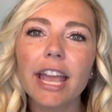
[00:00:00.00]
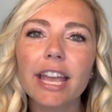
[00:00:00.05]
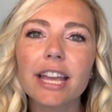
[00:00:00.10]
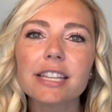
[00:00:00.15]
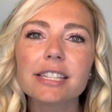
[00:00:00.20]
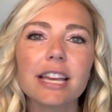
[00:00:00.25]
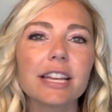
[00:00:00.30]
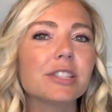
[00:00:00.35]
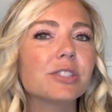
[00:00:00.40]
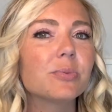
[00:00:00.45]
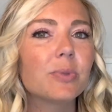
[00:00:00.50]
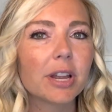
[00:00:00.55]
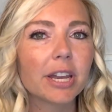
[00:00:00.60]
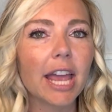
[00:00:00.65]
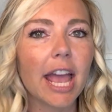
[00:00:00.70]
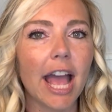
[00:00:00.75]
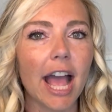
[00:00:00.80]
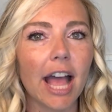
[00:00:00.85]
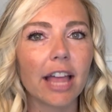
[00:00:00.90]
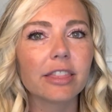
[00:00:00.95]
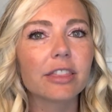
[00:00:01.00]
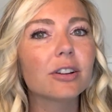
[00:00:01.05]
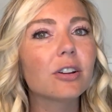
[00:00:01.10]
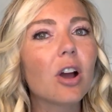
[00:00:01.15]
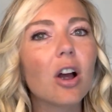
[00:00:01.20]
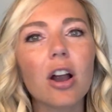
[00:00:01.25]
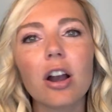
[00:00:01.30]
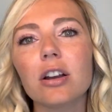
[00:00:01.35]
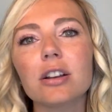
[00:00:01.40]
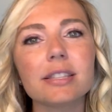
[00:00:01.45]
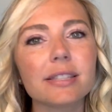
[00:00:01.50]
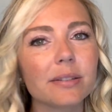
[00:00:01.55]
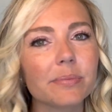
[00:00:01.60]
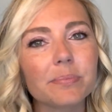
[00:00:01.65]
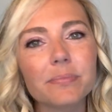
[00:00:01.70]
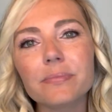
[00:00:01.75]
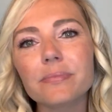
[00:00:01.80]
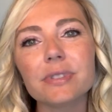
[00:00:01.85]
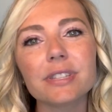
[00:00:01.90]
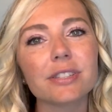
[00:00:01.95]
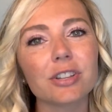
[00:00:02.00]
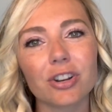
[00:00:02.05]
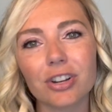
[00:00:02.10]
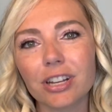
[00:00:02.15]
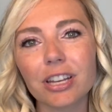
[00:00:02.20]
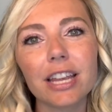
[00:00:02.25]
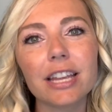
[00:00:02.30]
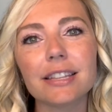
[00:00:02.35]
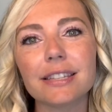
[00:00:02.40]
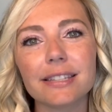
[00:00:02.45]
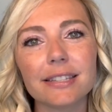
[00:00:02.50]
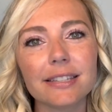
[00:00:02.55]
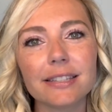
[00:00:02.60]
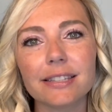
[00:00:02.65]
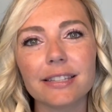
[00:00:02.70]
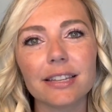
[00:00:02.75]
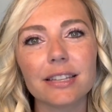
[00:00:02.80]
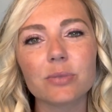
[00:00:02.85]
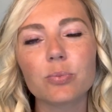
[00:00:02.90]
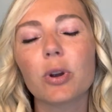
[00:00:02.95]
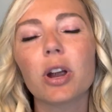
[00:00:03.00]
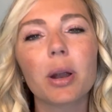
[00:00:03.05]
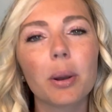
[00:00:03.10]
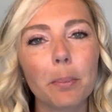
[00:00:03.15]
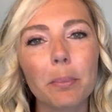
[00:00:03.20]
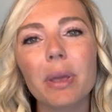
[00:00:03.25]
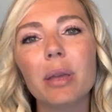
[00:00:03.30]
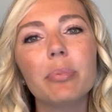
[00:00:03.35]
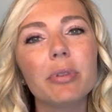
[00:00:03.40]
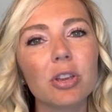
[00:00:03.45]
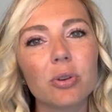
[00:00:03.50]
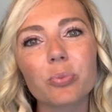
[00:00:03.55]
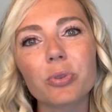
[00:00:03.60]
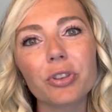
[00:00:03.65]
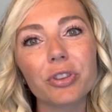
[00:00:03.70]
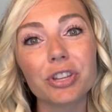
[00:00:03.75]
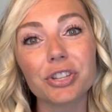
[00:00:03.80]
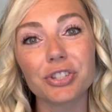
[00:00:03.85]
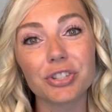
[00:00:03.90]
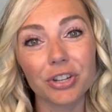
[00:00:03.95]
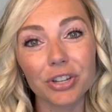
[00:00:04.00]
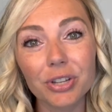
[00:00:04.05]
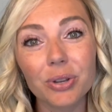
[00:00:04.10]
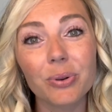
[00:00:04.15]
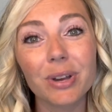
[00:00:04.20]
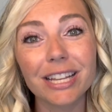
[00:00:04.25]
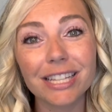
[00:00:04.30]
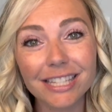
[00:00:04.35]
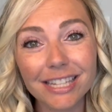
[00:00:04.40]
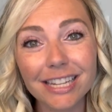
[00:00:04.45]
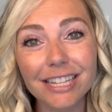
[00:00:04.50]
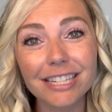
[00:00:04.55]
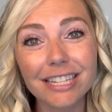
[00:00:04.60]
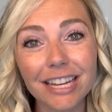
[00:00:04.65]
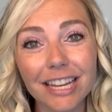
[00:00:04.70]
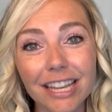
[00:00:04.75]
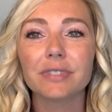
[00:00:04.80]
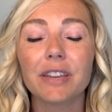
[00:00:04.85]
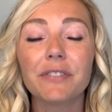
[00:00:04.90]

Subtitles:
And I do want to add, there are some certain instances where maybe you really should quit teaching.